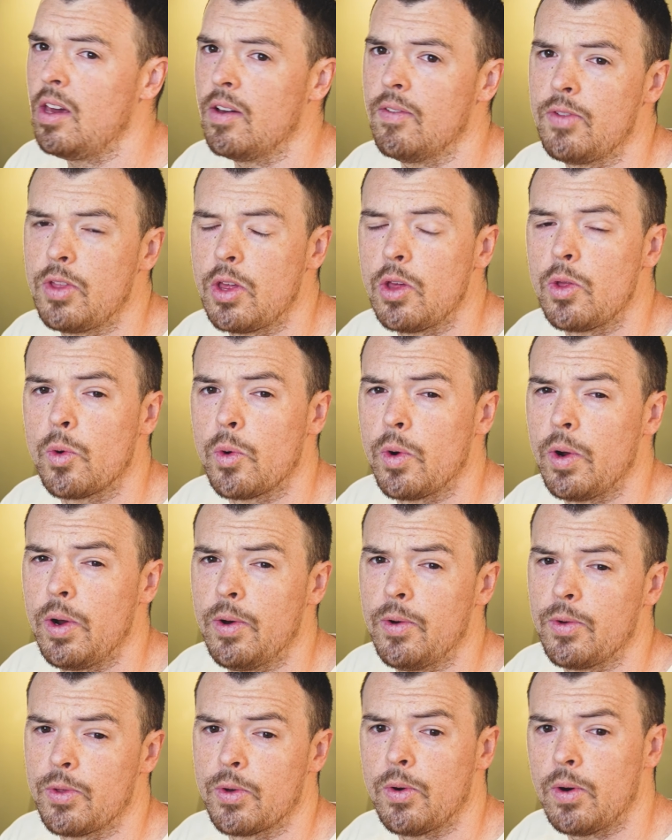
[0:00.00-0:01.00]
of
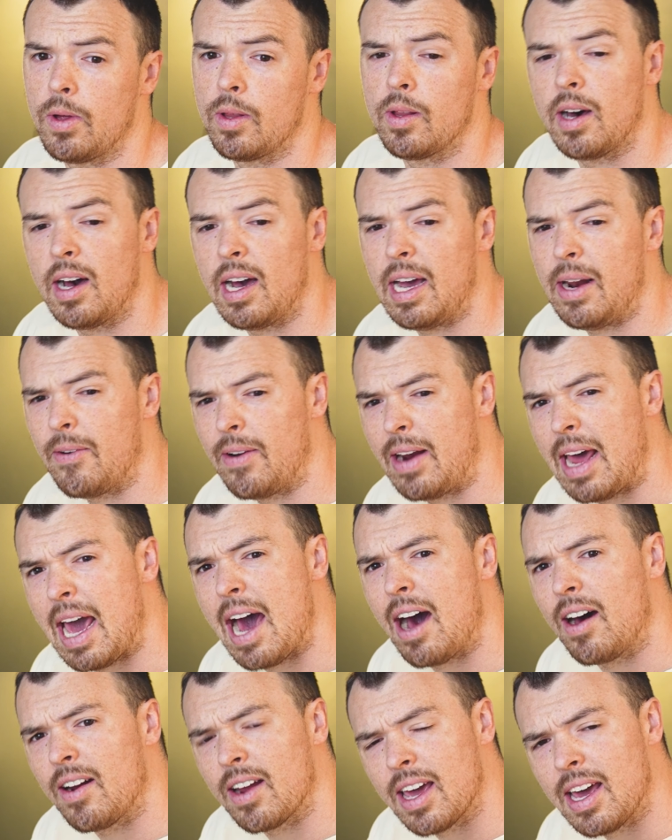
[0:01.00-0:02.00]
tutorials online on
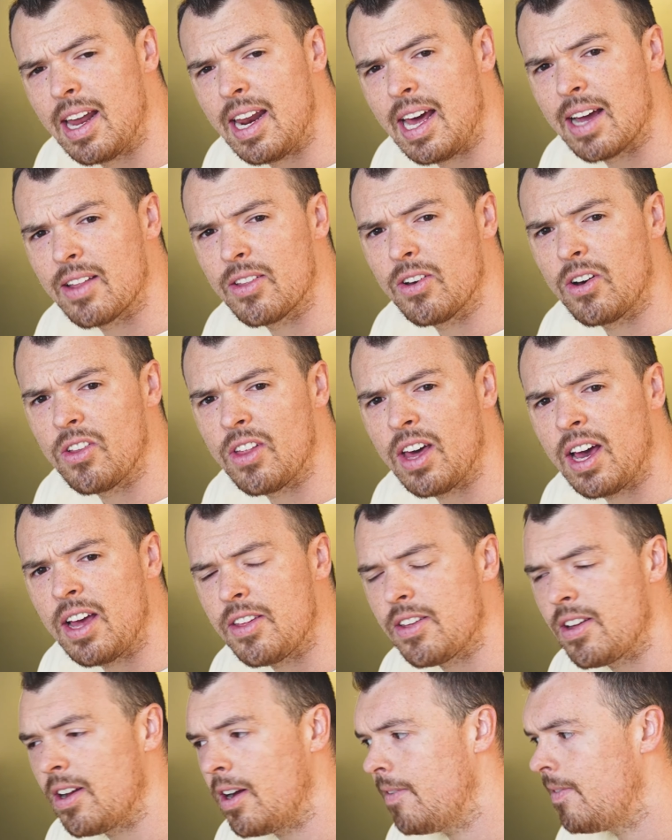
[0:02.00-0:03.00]
how to connect all that
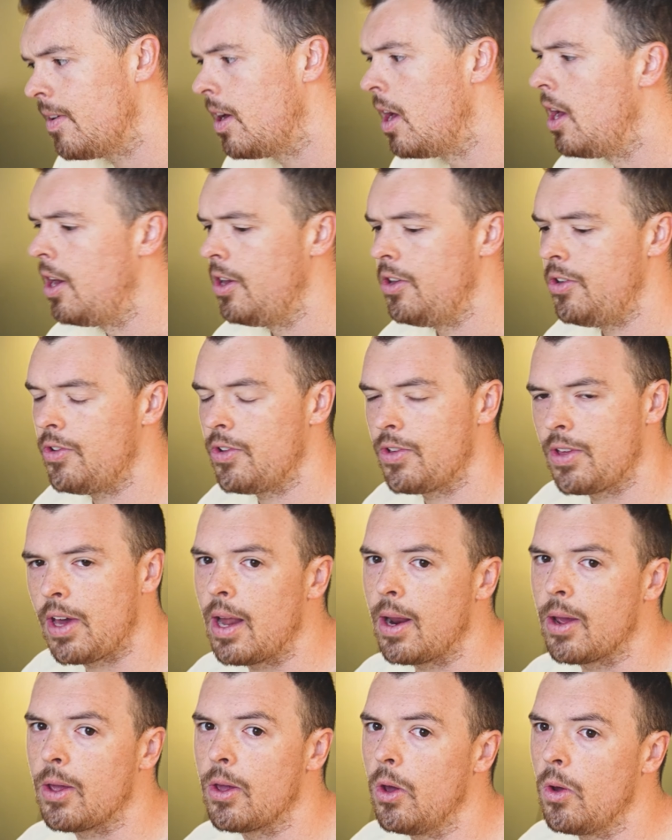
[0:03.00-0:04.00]
stuff. You just got
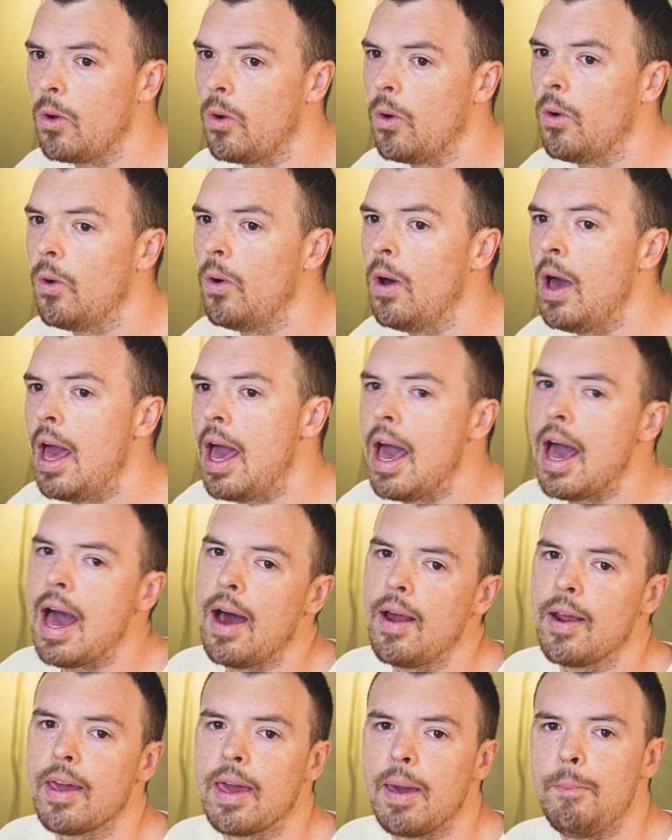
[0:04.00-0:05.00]
to Google
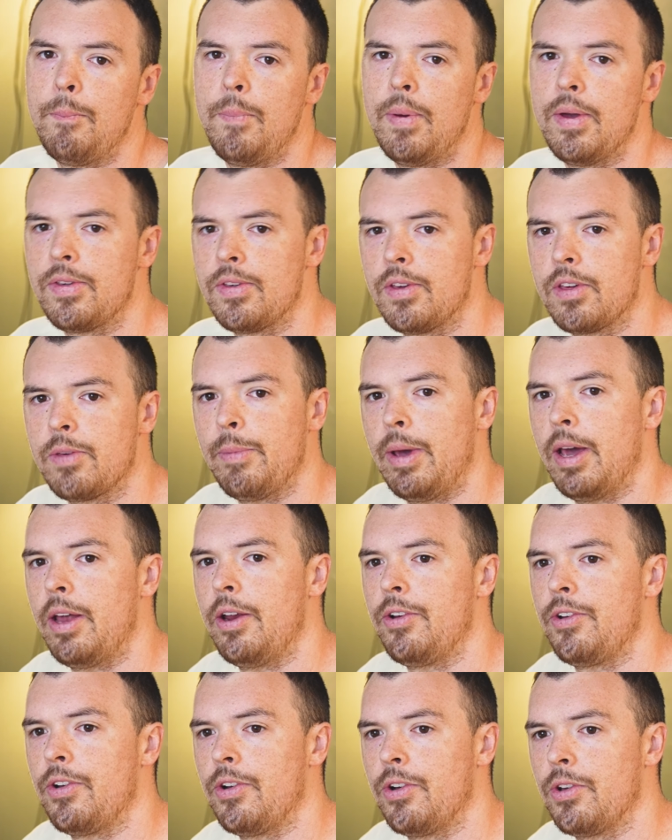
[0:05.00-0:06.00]
how to get business
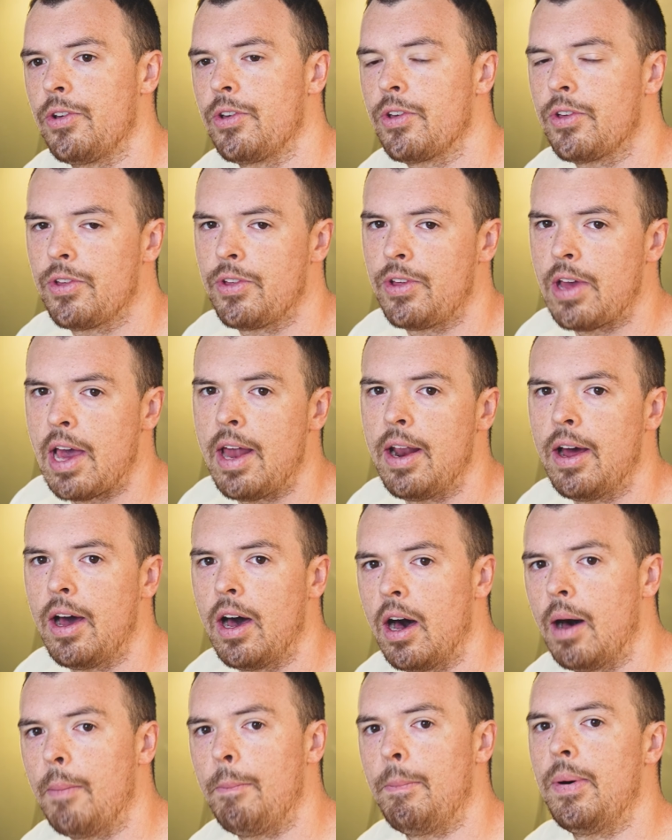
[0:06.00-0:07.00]
managers set
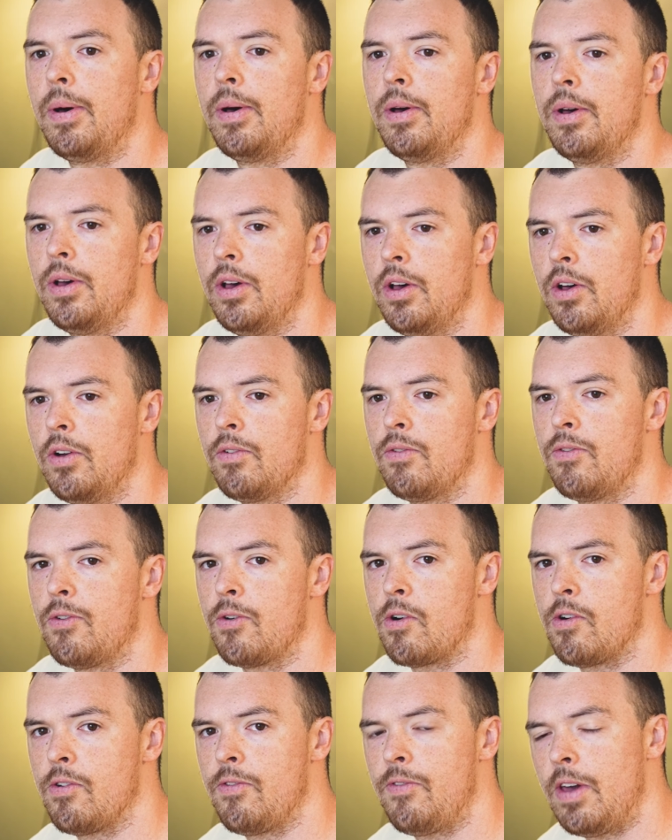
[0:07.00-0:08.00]
up
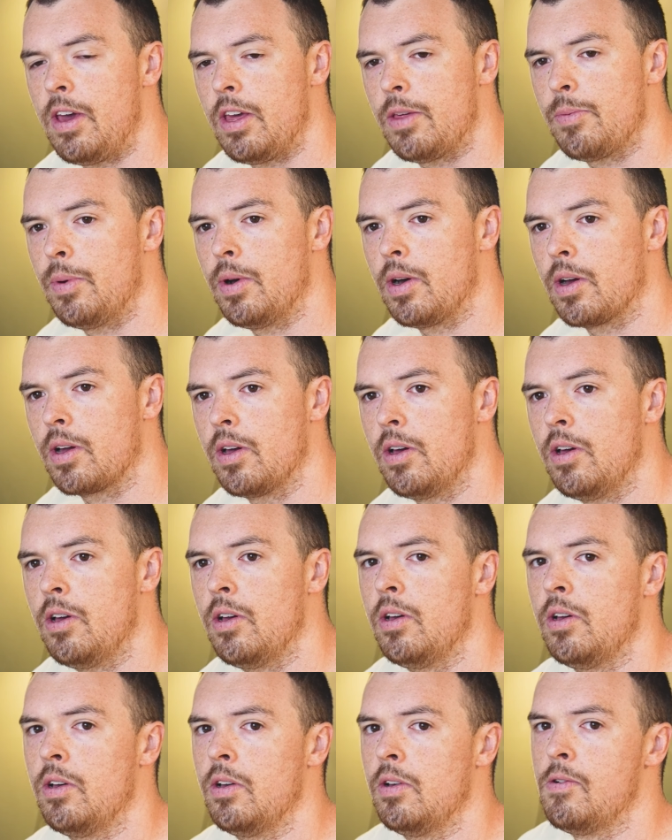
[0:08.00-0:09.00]
for Facebook,
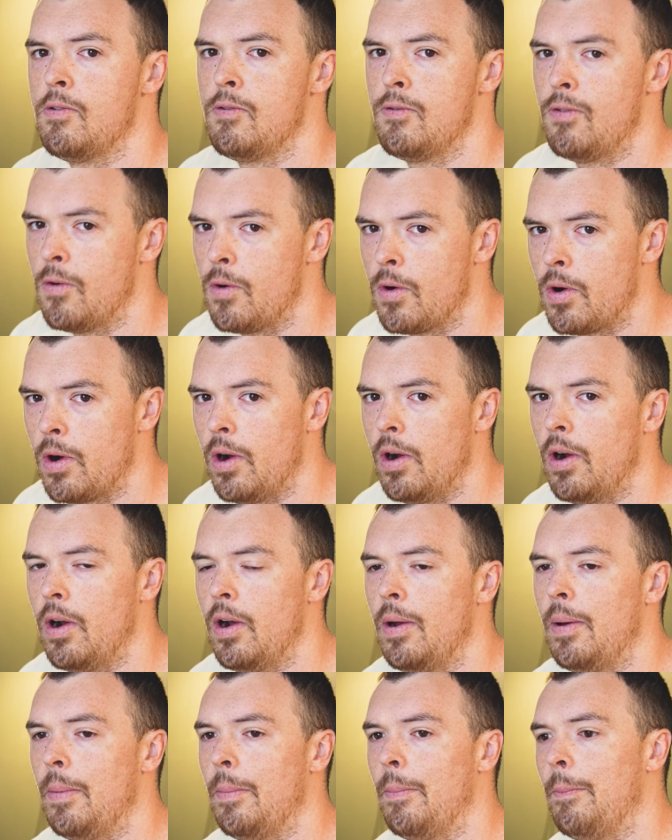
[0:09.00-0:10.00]
for
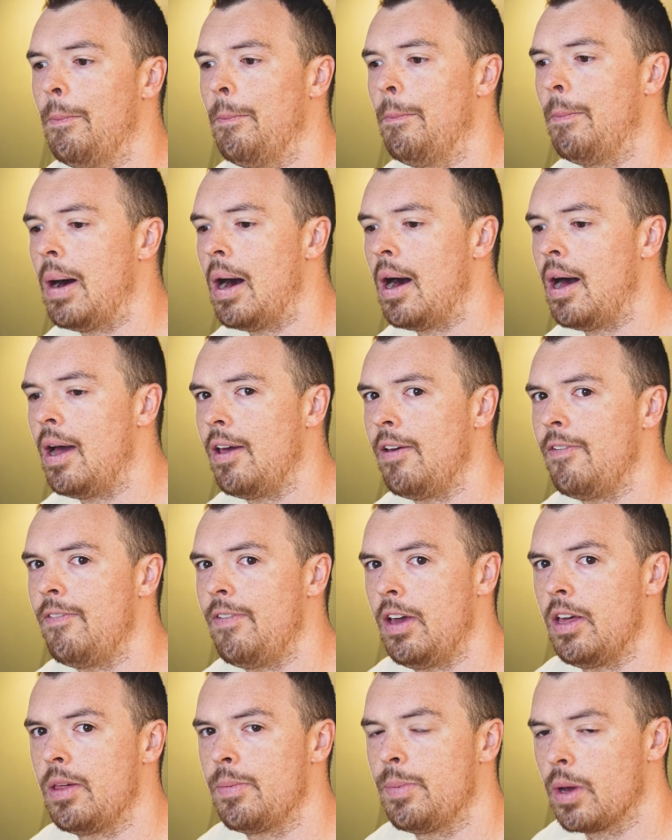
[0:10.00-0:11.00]
my
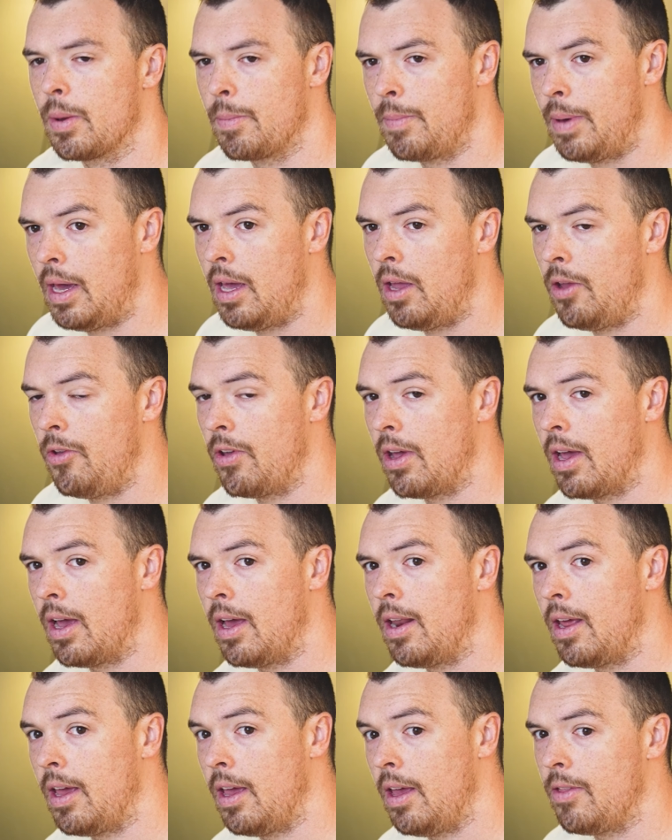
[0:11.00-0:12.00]
Facebook page
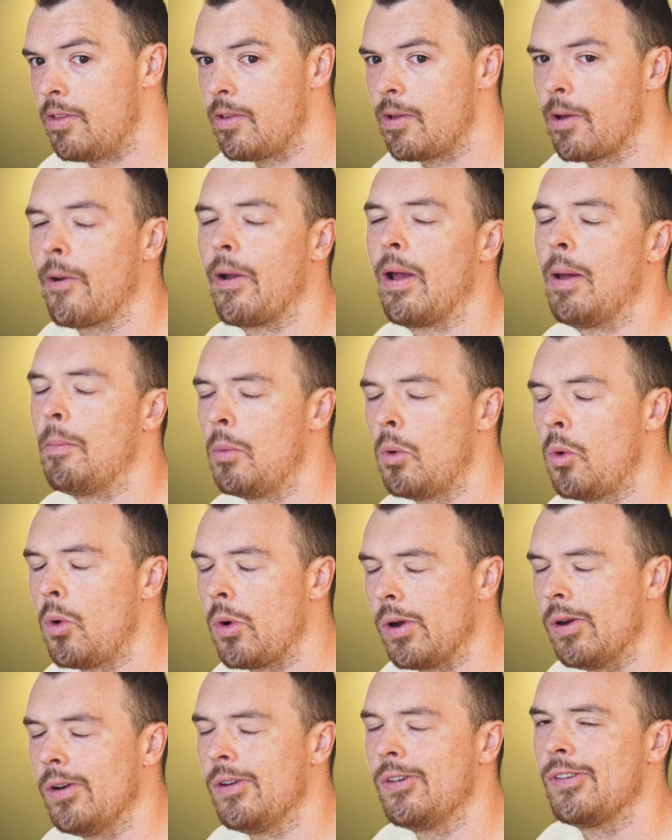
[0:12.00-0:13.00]
and Instagram,
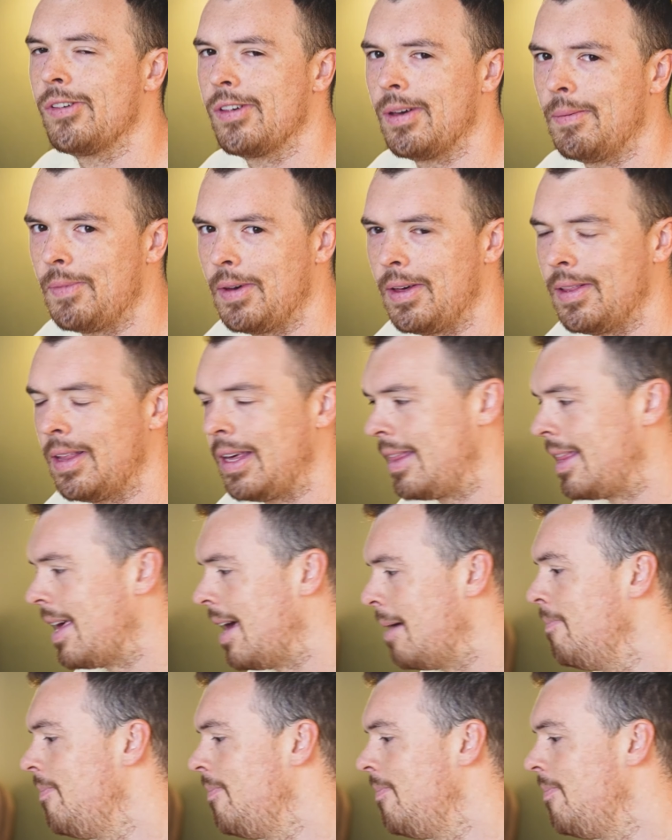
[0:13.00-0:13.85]
or something like that.